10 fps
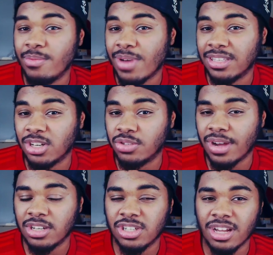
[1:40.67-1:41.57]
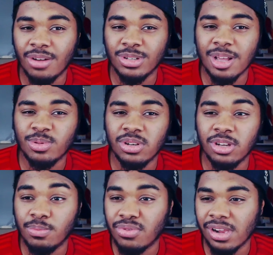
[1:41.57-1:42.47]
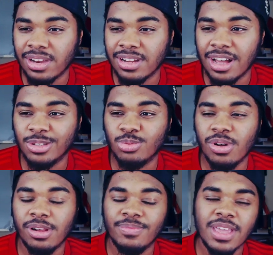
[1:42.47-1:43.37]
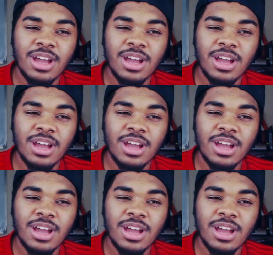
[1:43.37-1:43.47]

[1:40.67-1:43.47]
Bastian Schweinsteiger was absolutely brilliant as well.